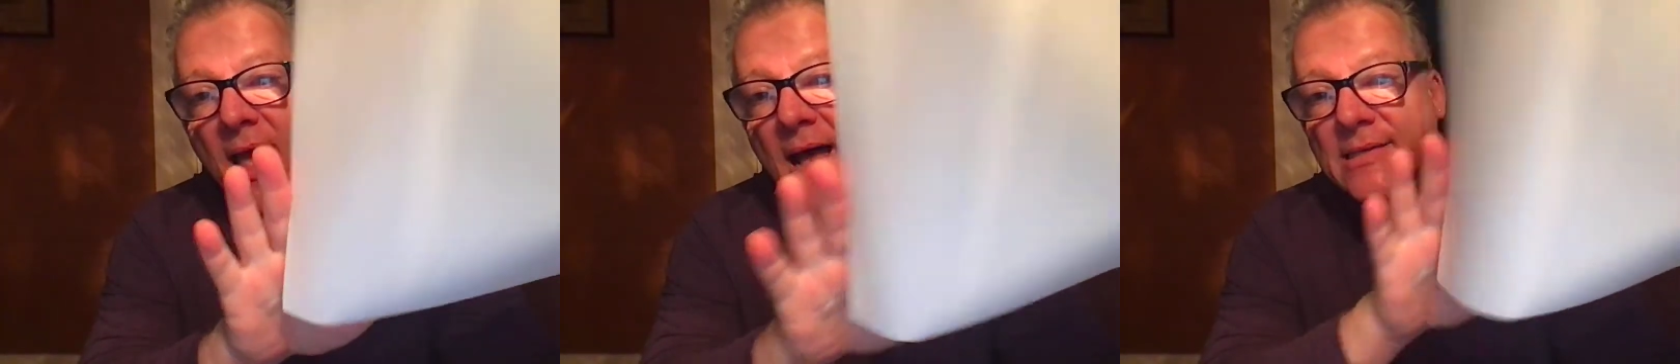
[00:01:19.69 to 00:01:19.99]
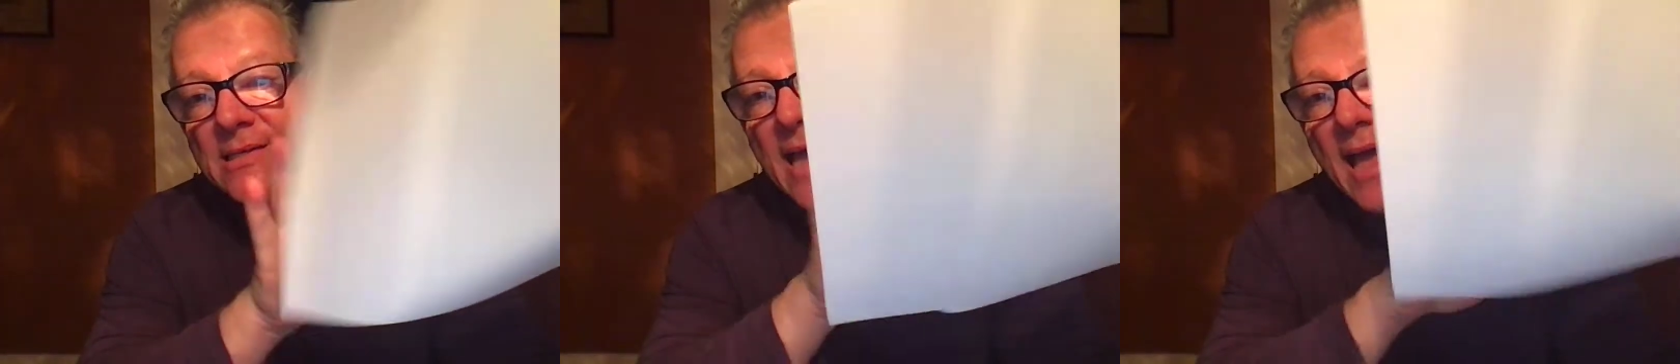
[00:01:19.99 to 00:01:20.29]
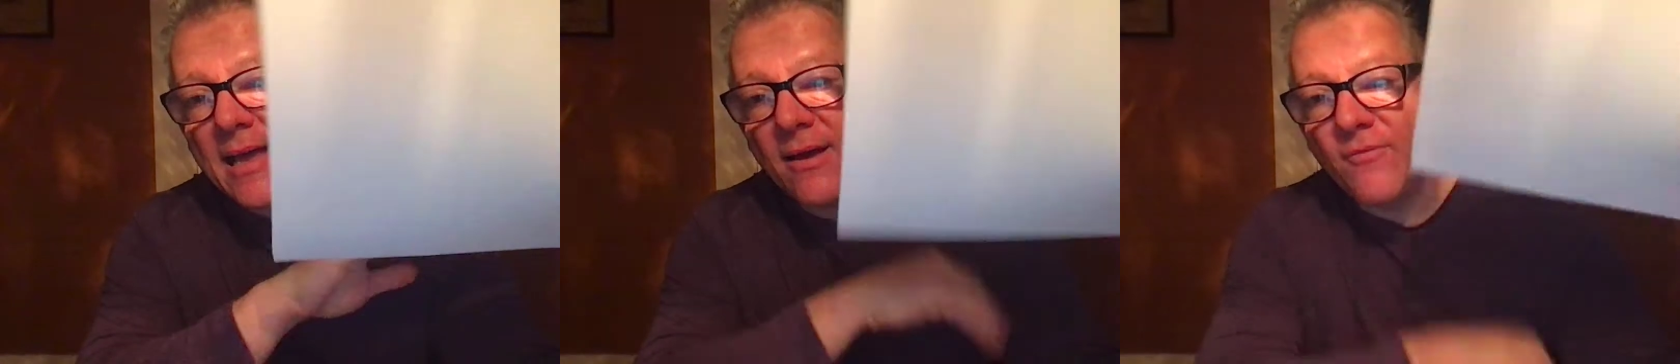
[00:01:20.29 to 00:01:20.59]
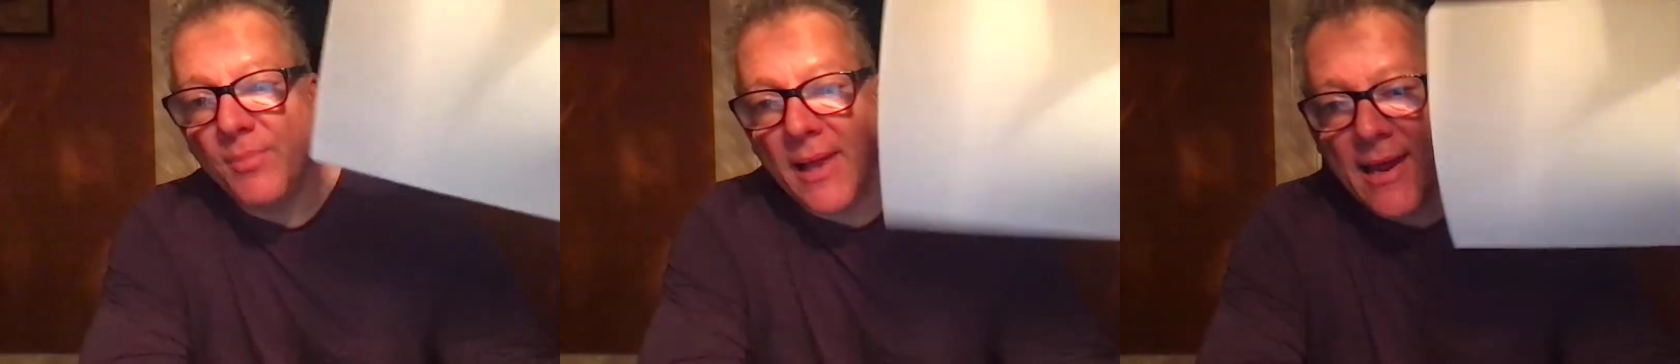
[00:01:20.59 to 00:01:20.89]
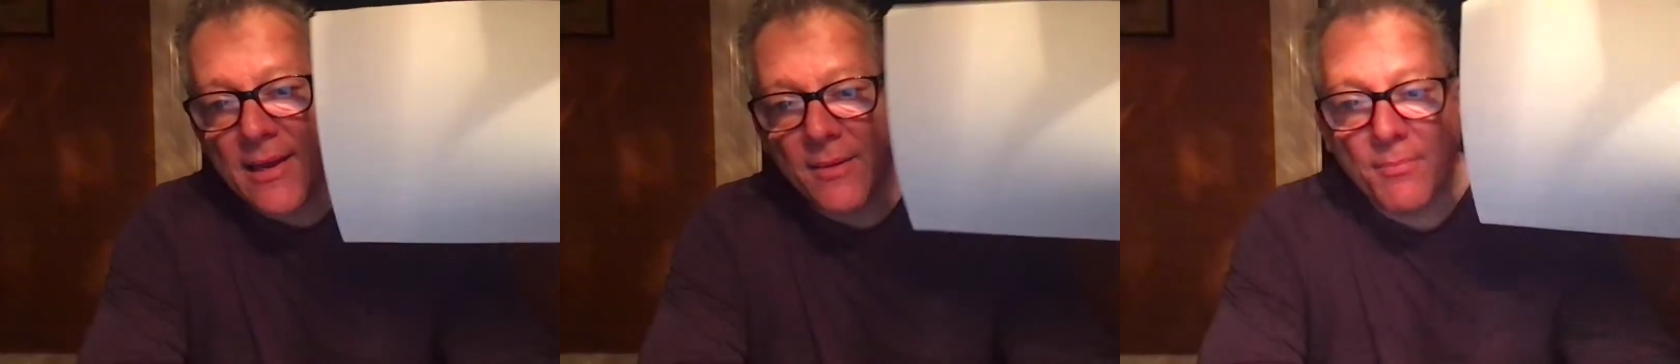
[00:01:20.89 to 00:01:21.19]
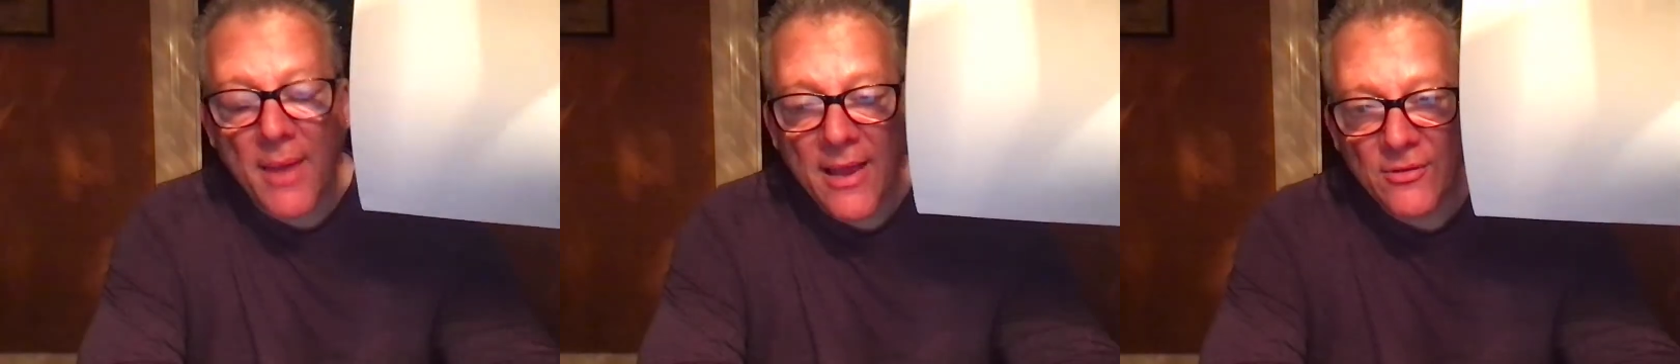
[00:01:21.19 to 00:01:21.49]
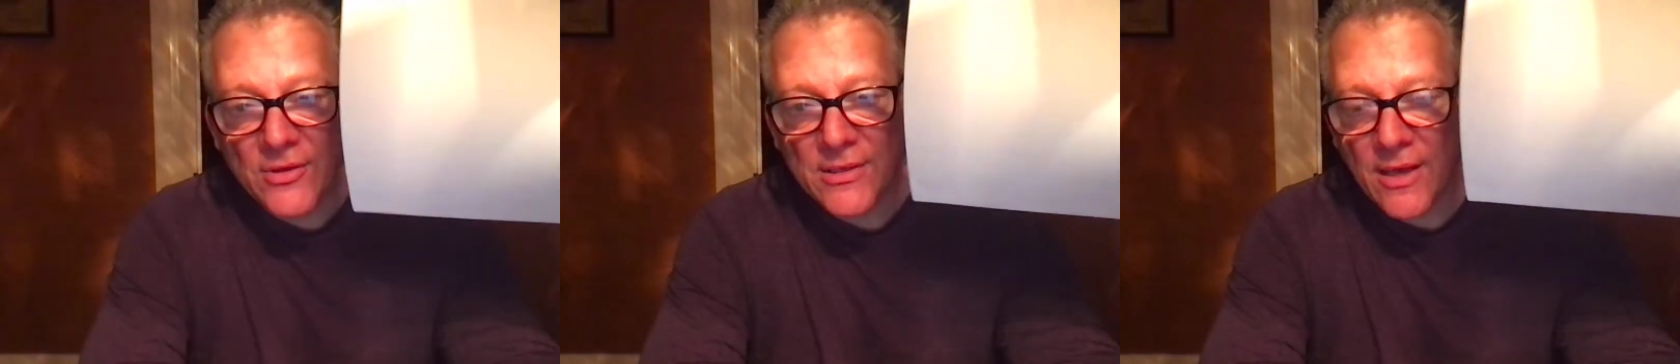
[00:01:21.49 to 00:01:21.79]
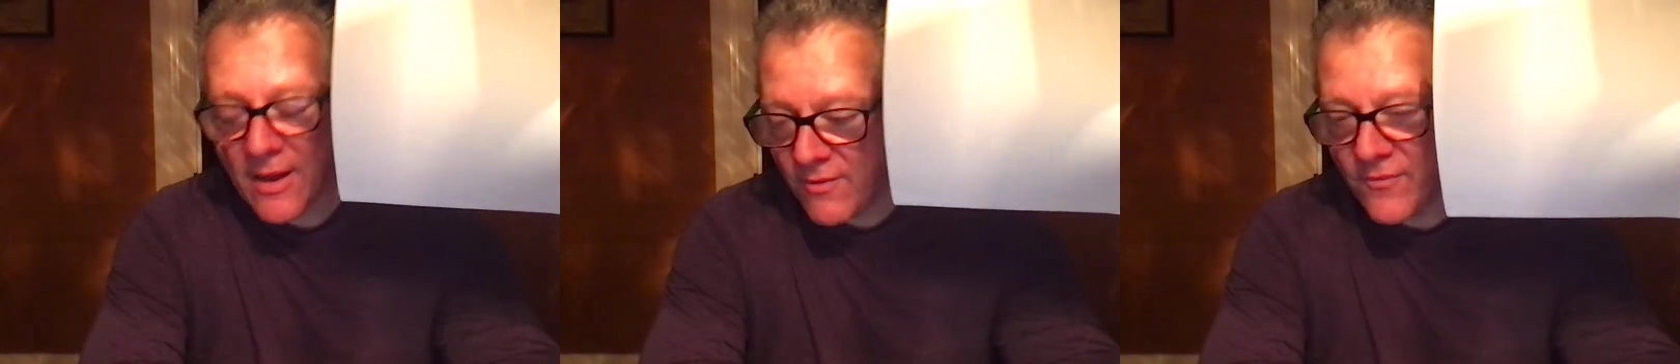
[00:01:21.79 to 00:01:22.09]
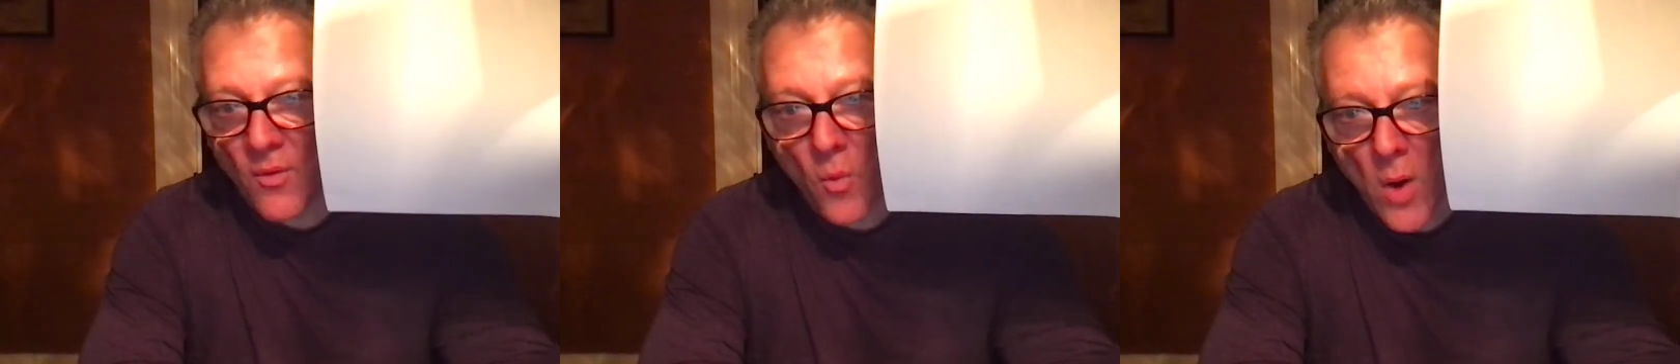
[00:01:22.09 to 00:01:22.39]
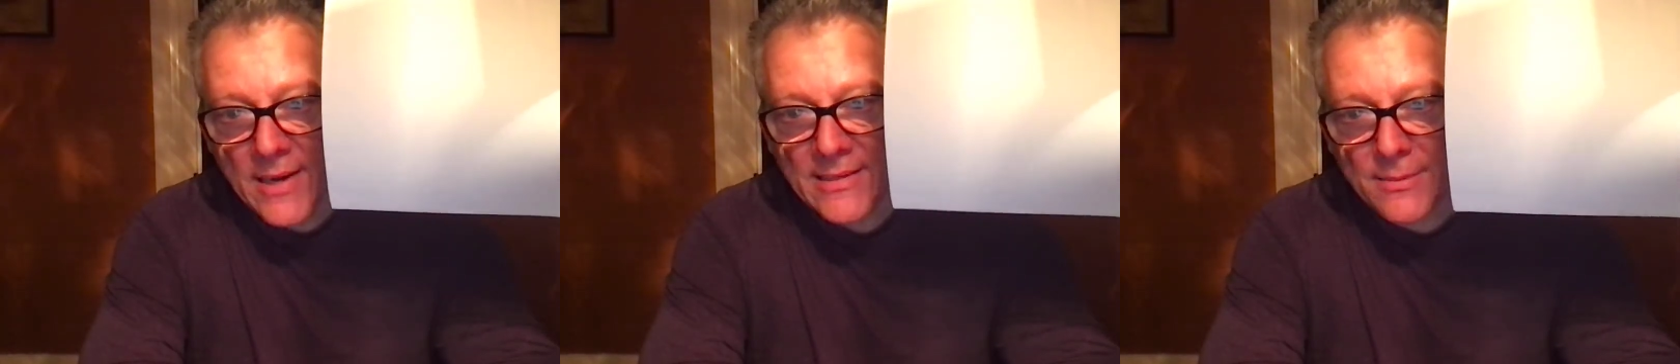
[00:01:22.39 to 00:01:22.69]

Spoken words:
A stack of blank pages of white